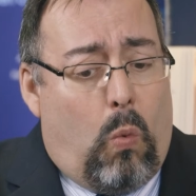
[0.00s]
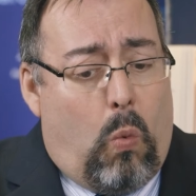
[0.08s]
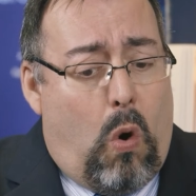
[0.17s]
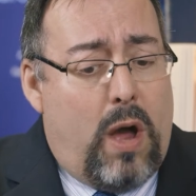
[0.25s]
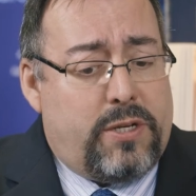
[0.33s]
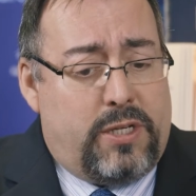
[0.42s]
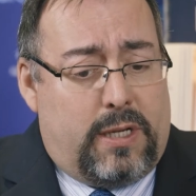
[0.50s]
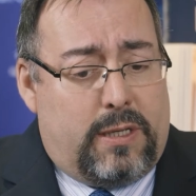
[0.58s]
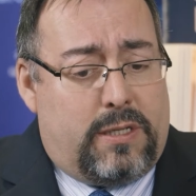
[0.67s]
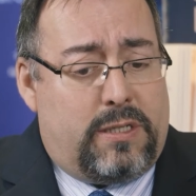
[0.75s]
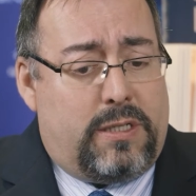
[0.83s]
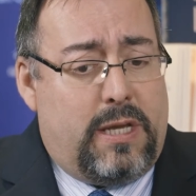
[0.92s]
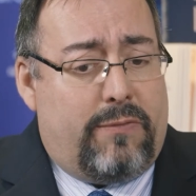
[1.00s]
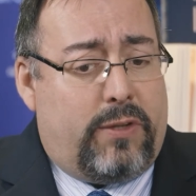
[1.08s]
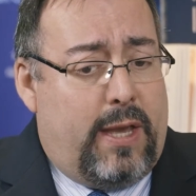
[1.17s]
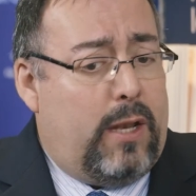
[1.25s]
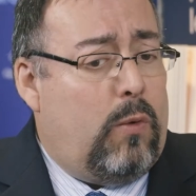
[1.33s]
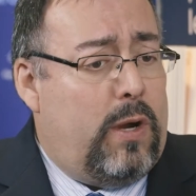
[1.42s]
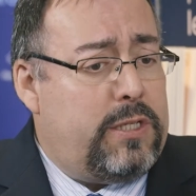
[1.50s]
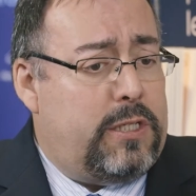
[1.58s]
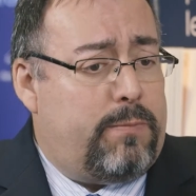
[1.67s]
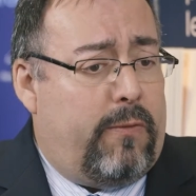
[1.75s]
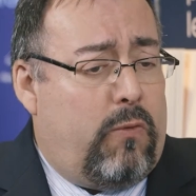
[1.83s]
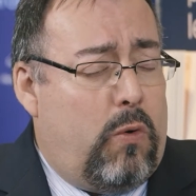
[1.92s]
watching to see if the LOS is
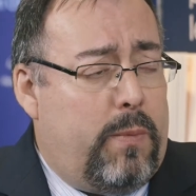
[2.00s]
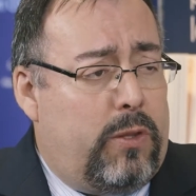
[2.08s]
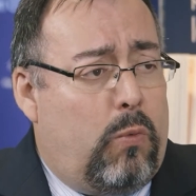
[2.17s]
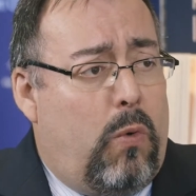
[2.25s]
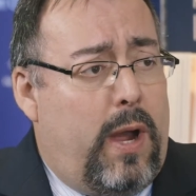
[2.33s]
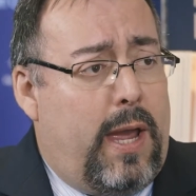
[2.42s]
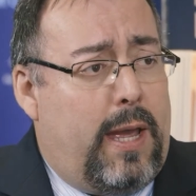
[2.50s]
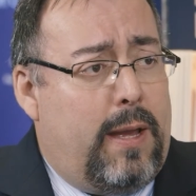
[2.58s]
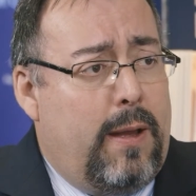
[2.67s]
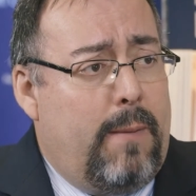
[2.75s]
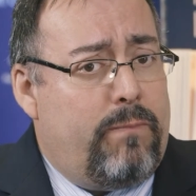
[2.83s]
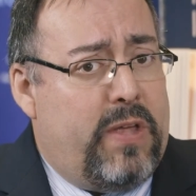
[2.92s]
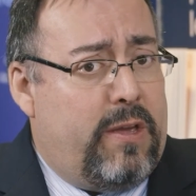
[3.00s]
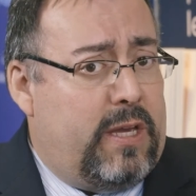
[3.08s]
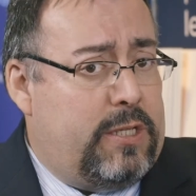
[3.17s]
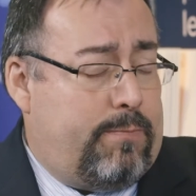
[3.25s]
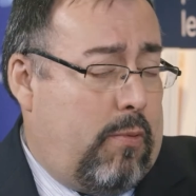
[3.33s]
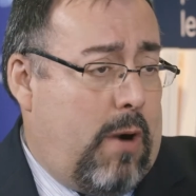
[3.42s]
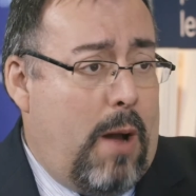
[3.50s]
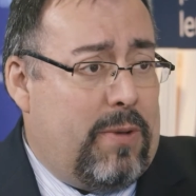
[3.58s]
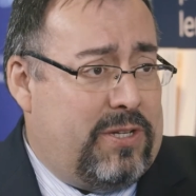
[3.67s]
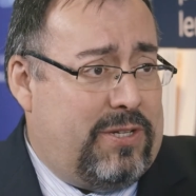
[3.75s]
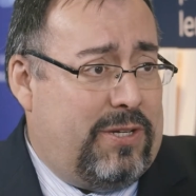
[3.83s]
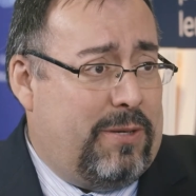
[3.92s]
performing the way it's
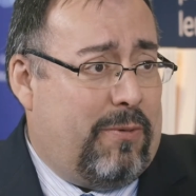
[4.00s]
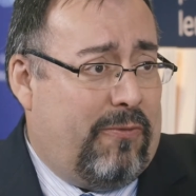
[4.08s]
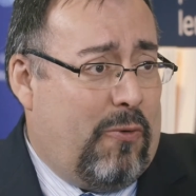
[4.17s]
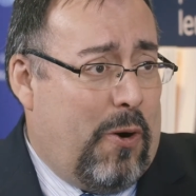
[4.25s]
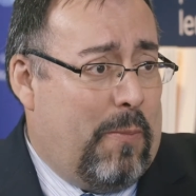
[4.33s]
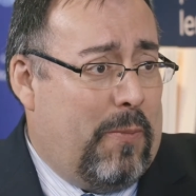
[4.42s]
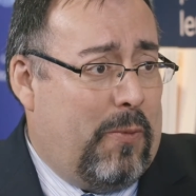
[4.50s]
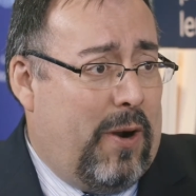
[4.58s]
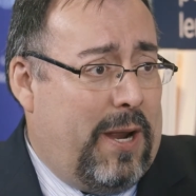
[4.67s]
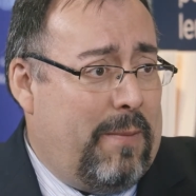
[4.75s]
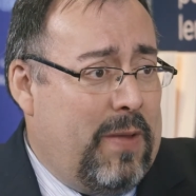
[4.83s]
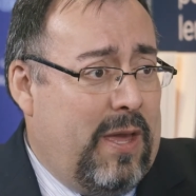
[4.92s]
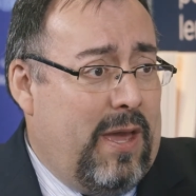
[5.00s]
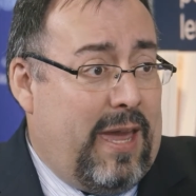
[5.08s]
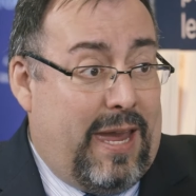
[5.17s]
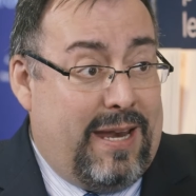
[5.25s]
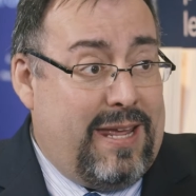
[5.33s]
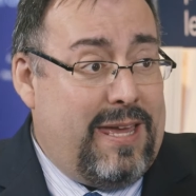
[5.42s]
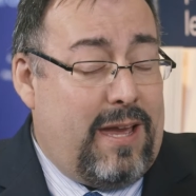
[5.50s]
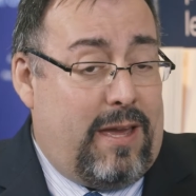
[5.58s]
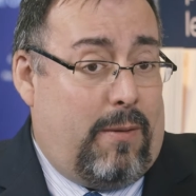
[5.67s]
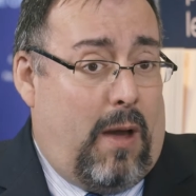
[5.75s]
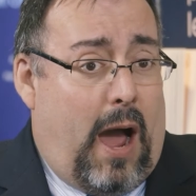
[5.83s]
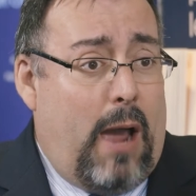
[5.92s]
promised to perform, right?
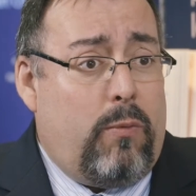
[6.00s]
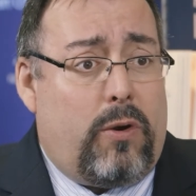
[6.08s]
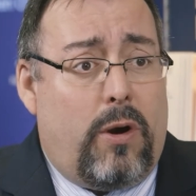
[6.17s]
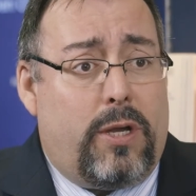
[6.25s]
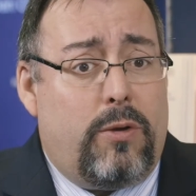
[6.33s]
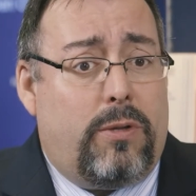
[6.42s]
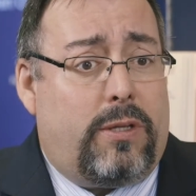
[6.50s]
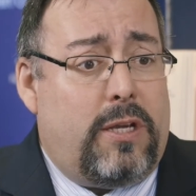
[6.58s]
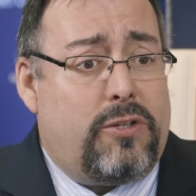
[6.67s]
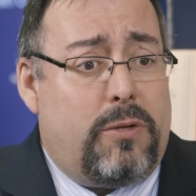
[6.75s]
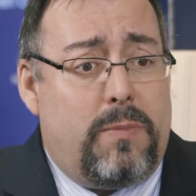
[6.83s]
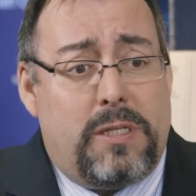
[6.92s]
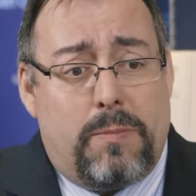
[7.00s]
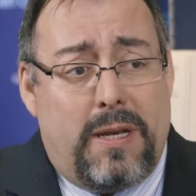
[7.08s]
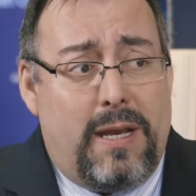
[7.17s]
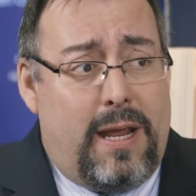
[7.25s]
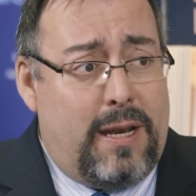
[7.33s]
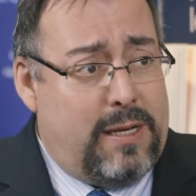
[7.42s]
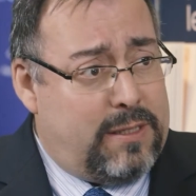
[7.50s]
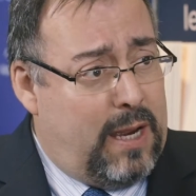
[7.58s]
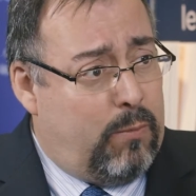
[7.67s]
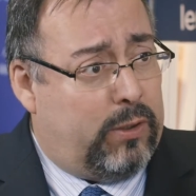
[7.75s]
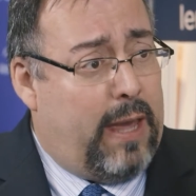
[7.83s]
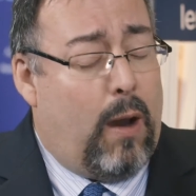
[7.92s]
I would argue that they shouldn't be spending any
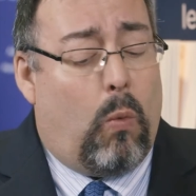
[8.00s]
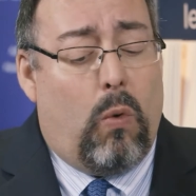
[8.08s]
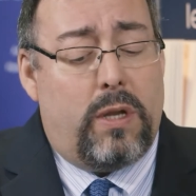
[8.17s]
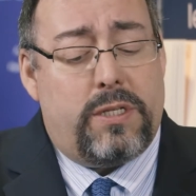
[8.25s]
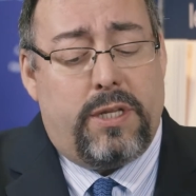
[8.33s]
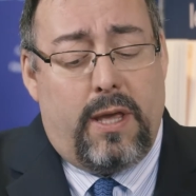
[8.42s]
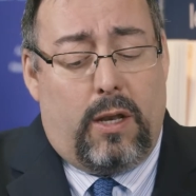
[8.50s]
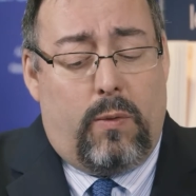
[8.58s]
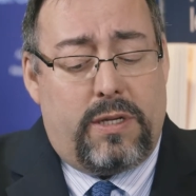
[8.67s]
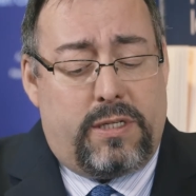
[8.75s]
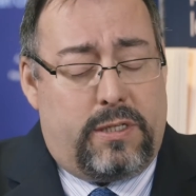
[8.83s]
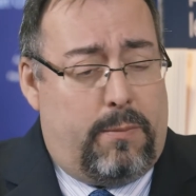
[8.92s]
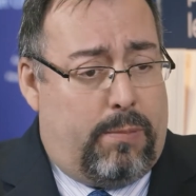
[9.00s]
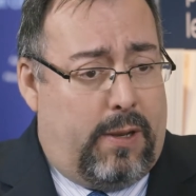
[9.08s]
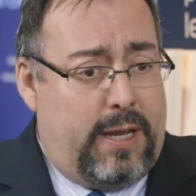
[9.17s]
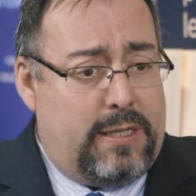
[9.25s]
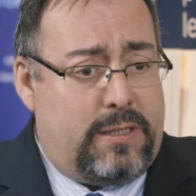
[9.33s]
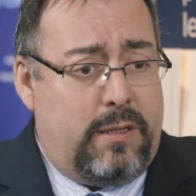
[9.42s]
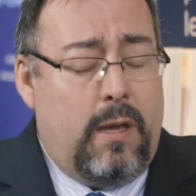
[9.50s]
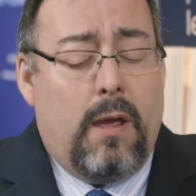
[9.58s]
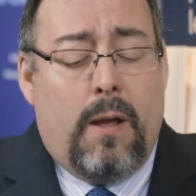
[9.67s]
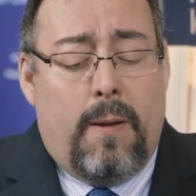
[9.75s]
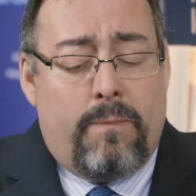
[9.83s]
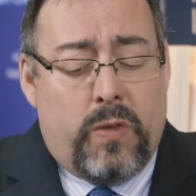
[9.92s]
time with that. Once the LOS is in place,
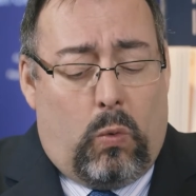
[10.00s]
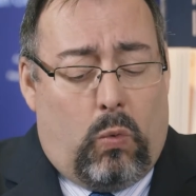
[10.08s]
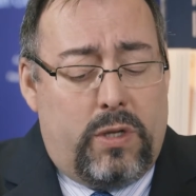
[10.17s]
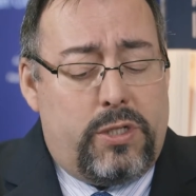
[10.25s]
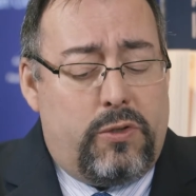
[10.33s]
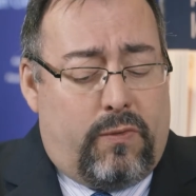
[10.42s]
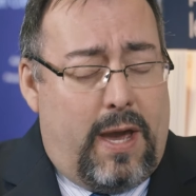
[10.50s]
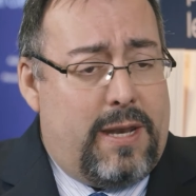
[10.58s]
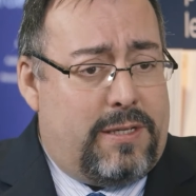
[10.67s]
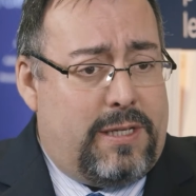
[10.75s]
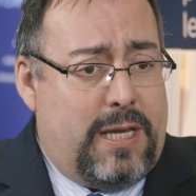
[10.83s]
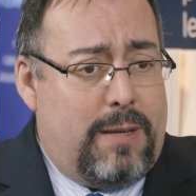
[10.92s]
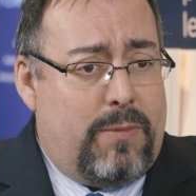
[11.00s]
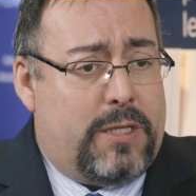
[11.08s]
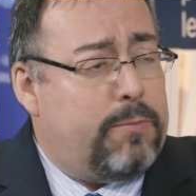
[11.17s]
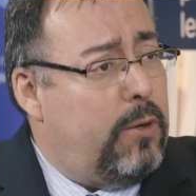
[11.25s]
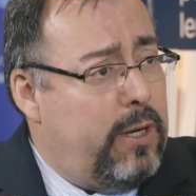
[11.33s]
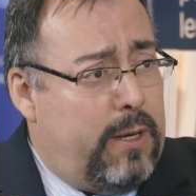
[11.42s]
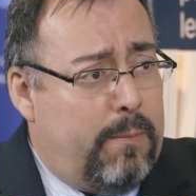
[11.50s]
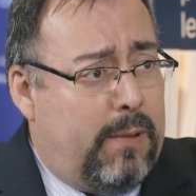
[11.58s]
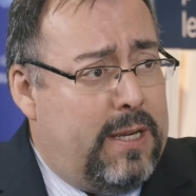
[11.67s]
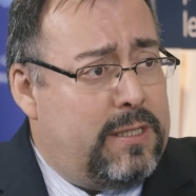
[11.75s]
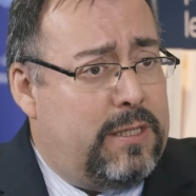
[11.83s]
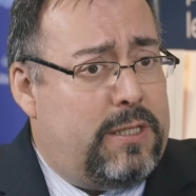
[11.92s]
once you've got a team that's put it in
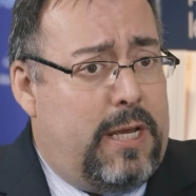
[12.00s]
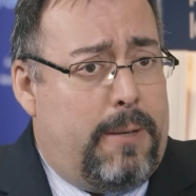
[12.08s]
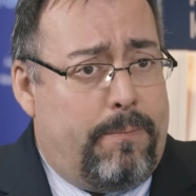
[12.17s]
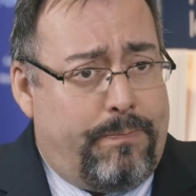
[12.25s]
place and said,